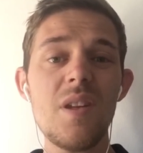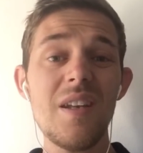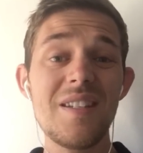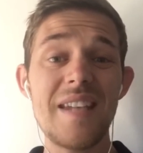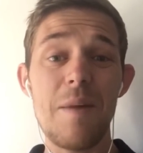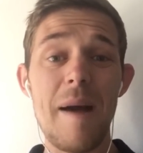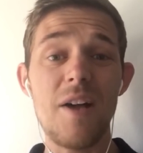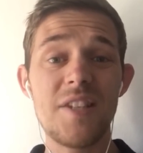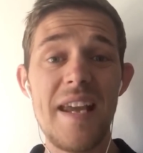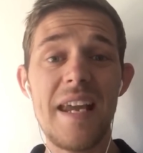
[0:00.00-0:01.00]
Said
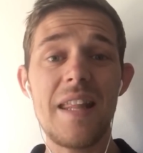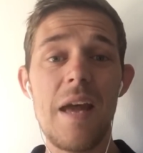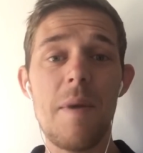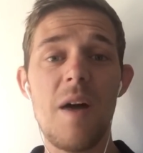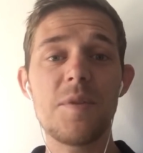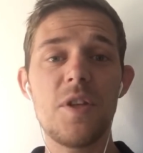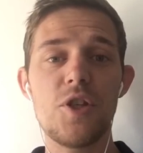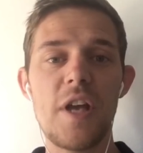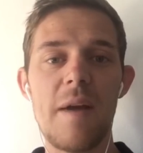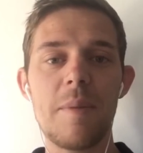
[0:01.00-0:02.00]
about taking them up to the
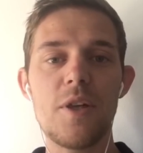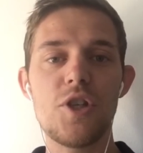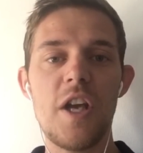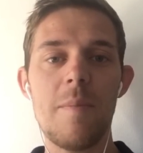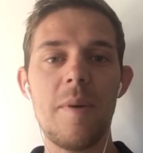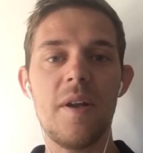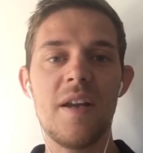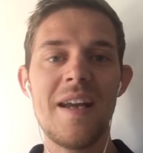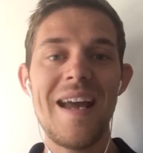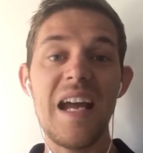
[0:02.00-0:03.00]
Championship
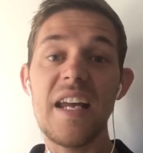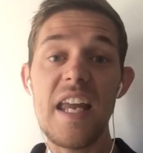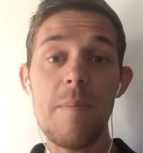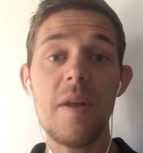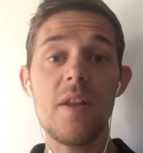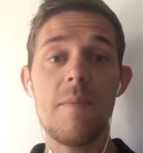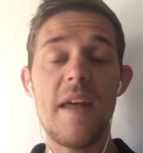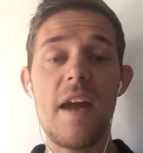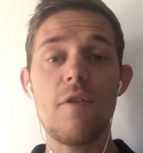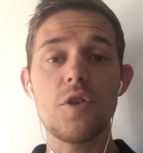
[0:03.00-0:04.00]
and keeping them
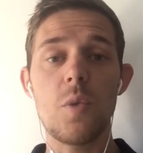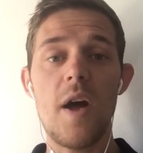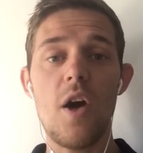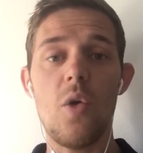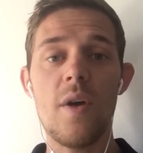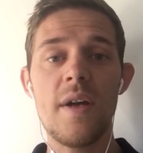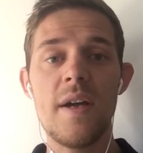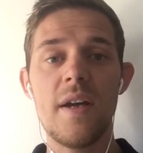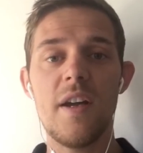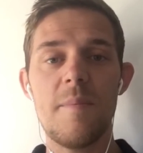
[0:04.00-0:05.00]
there as well,
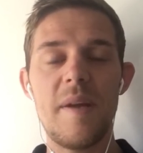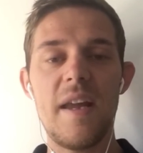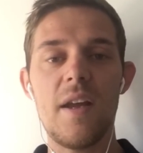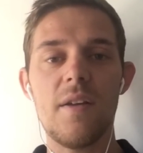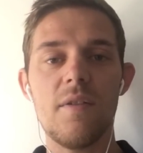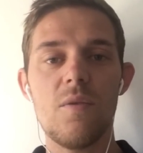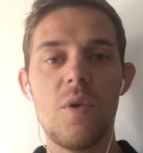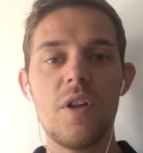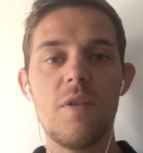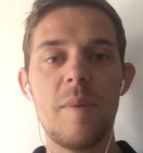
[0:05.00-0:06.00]
being
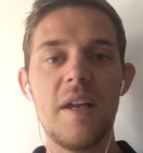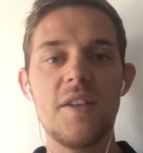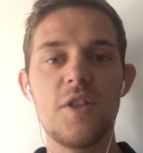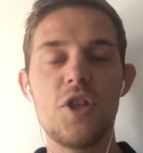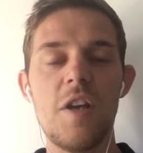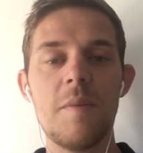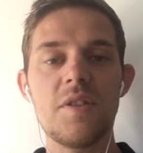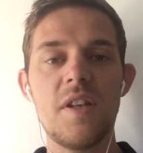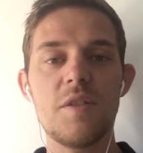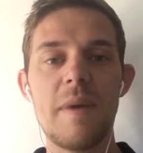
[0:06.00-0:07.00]
one of the biggest
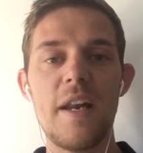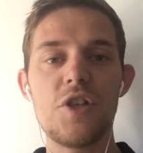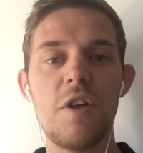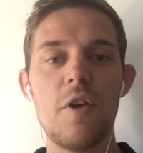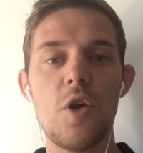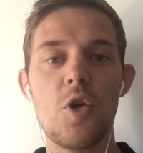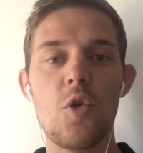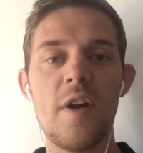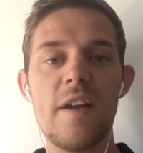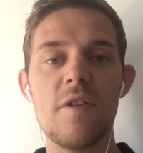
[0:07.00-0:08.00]
achievements in his managerial
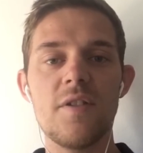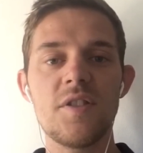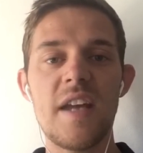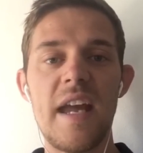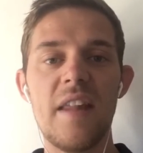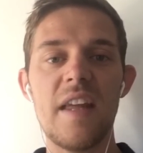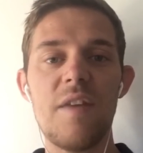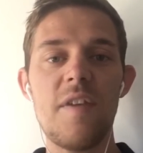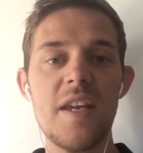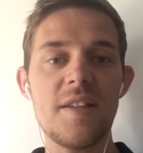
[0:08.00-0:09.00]
career, and saying that
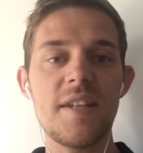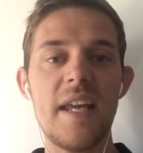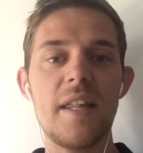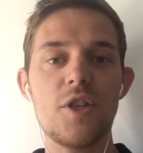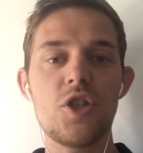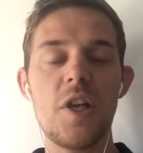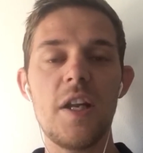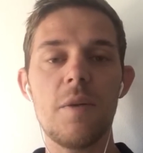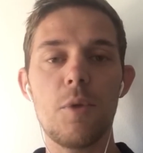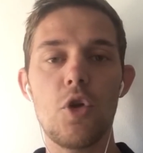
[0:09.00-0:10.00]
if he can take this
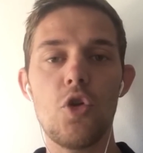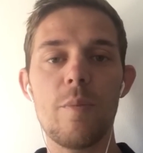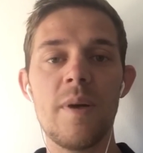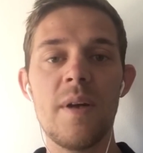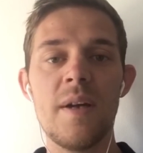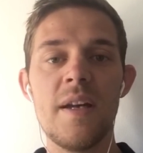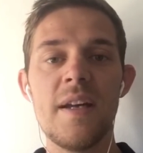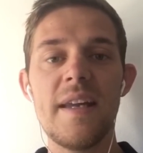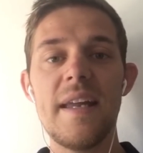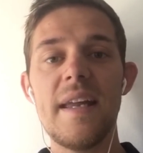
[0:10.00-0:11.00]
Gillingham group
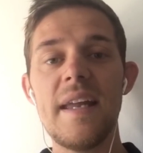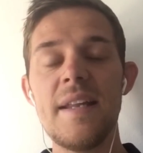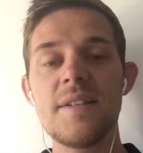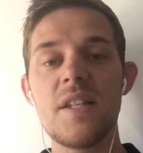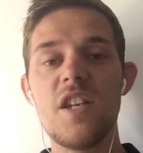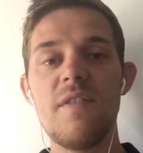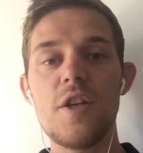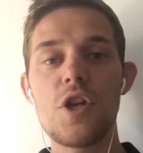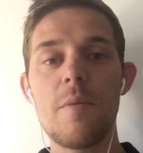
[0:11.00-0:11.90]
into the division